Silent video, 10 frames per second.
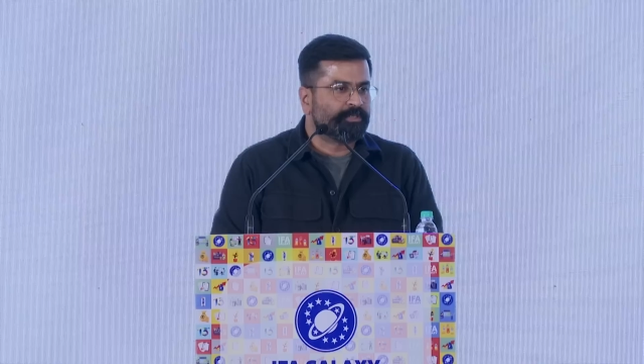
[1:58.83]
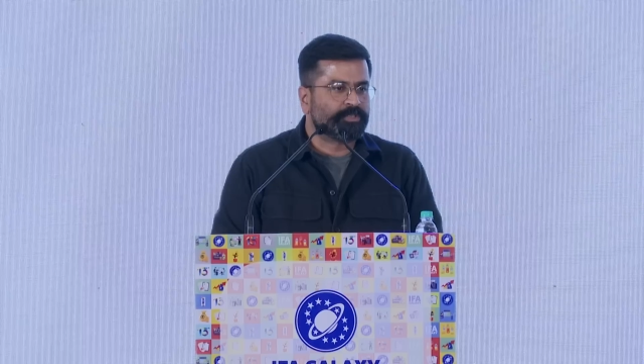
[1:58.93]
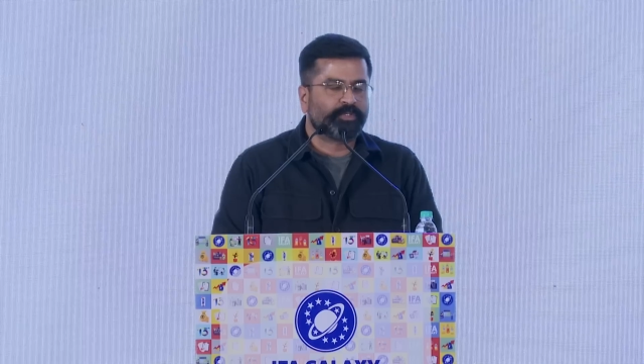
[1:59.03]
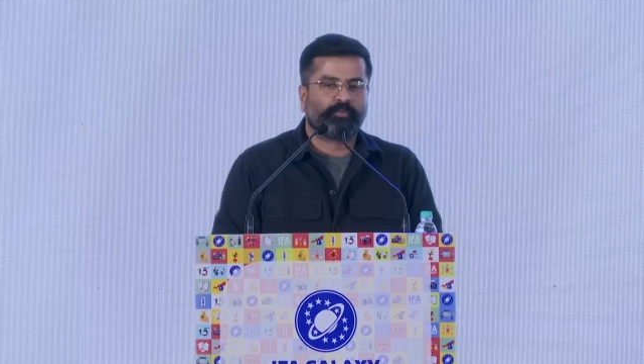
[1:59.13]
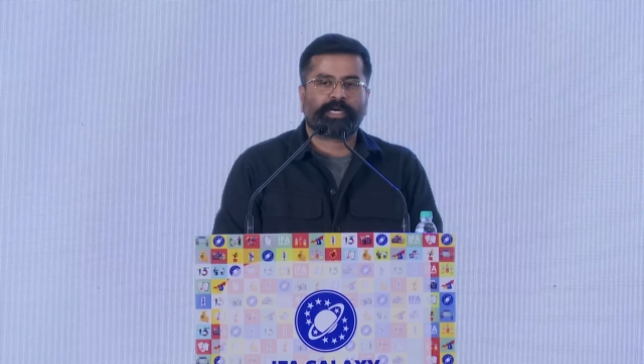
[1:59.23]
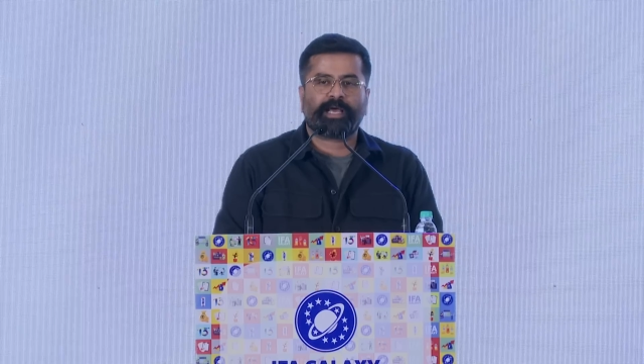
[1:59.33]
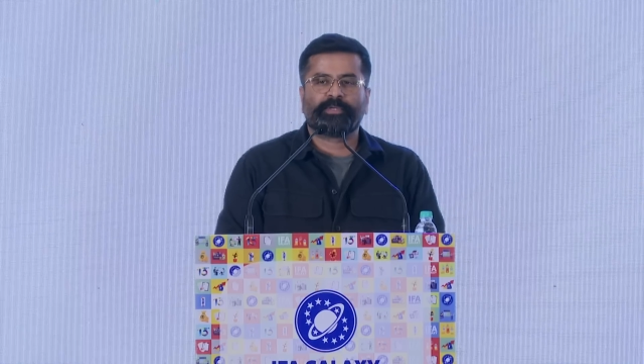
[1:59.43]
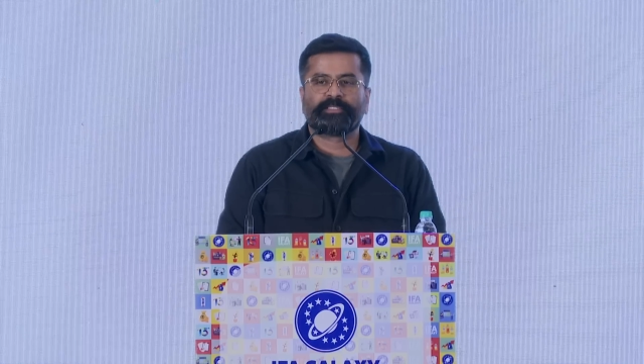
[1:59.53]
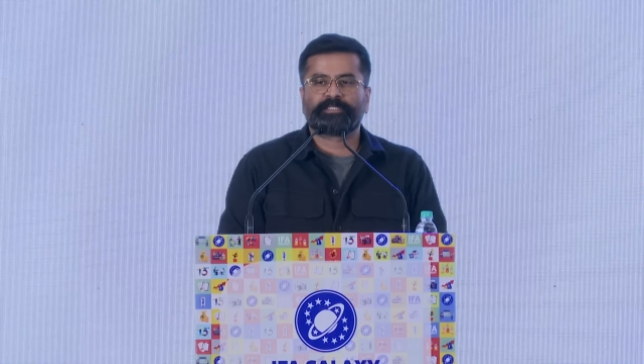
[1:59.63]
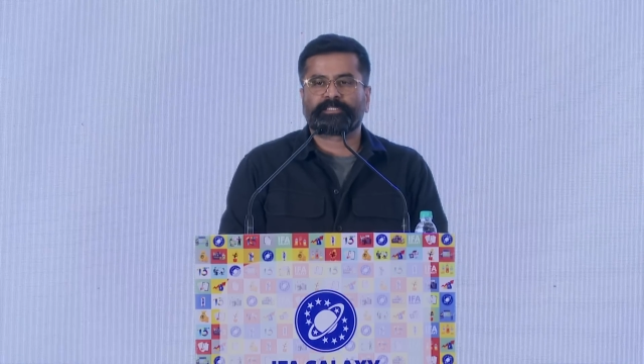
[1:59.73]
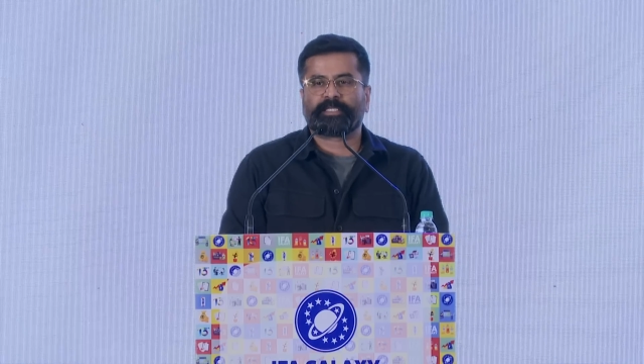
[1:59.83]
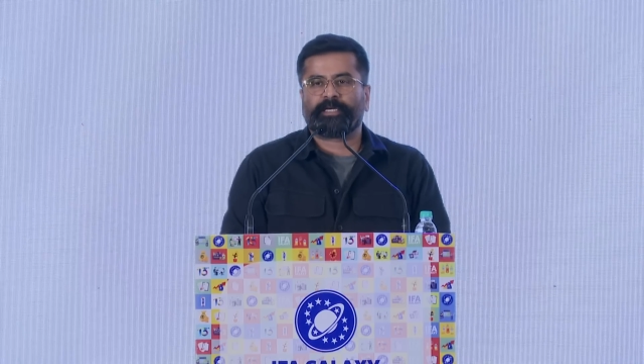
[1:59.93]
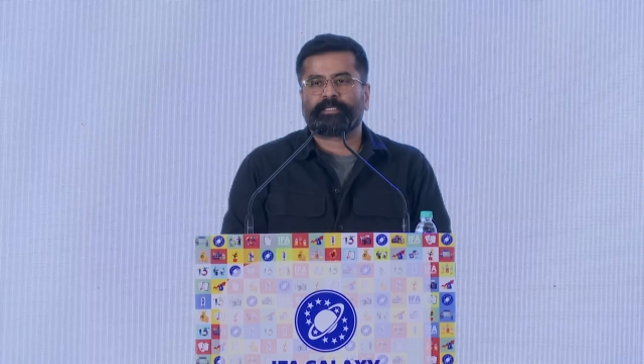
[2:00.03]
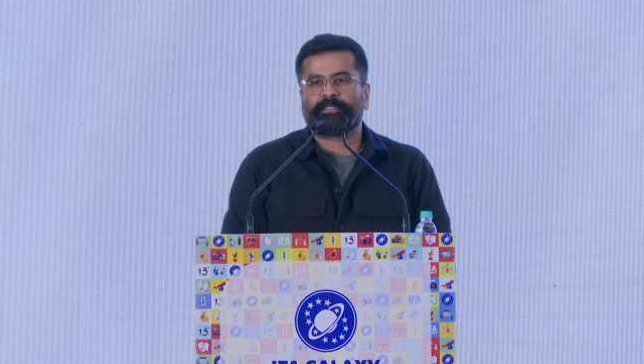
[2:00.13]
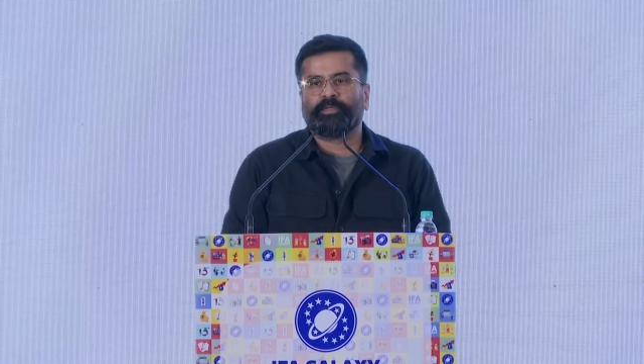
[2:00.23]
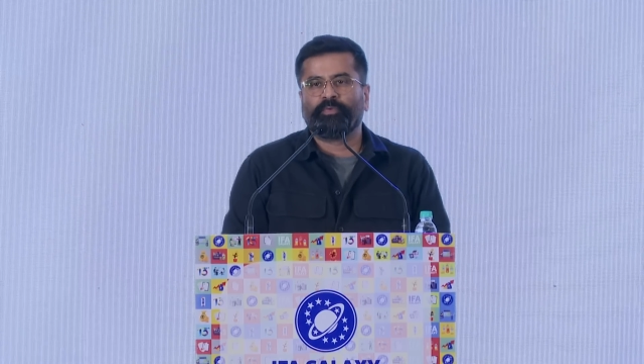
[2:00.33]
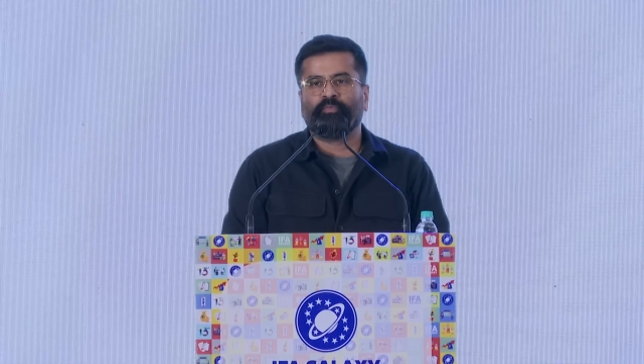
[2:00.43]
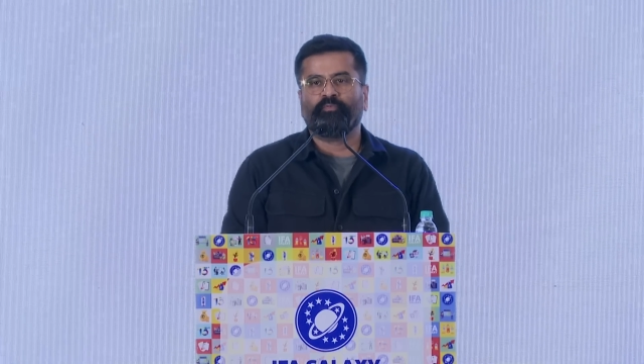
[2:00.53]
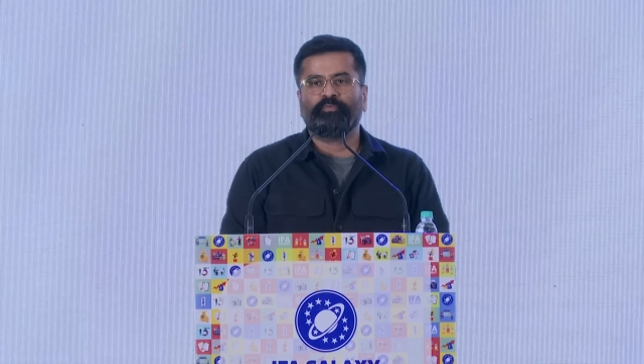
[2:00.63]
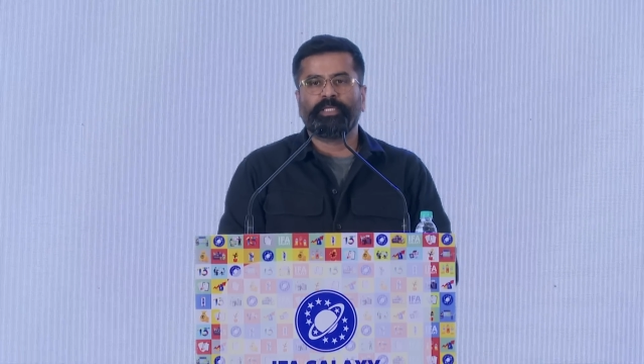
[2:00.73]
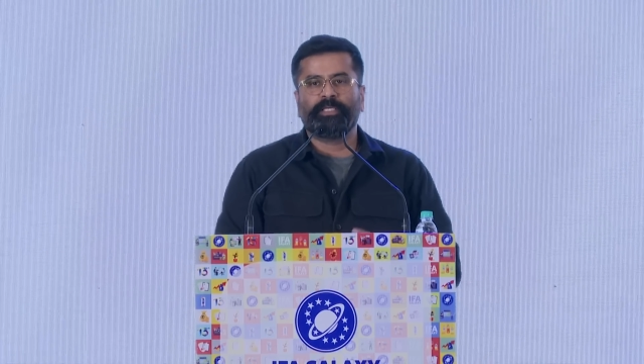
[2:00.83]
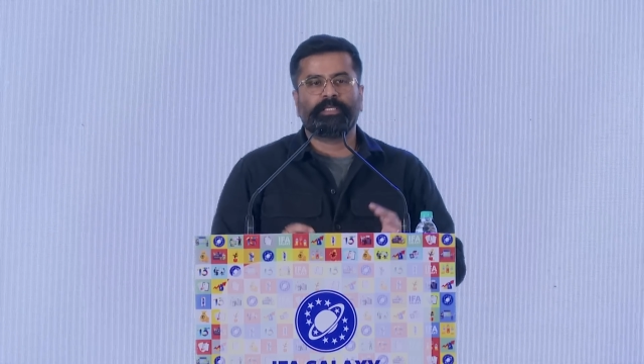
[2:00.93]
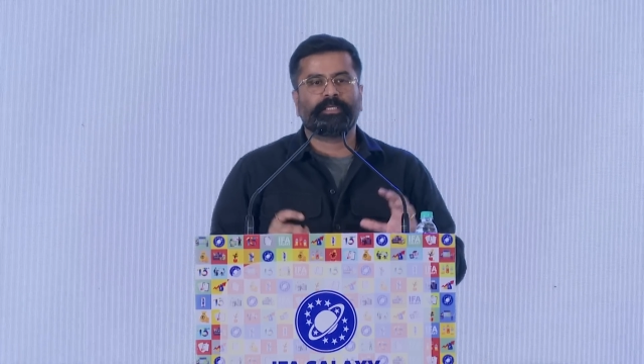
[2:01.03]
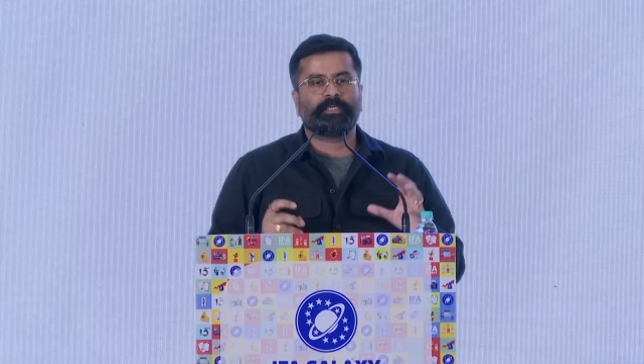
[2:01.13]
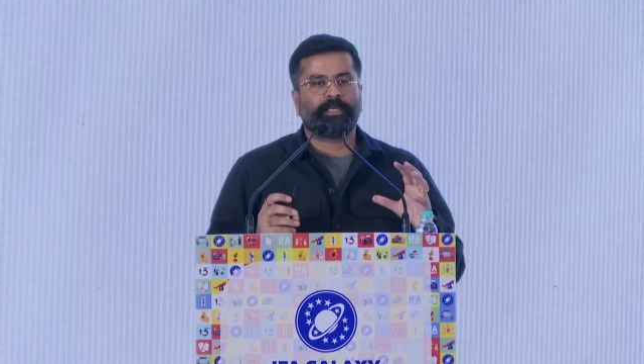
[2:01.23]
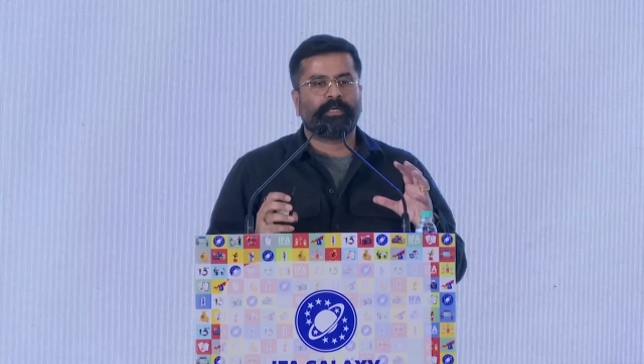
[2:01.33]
So what happens is that we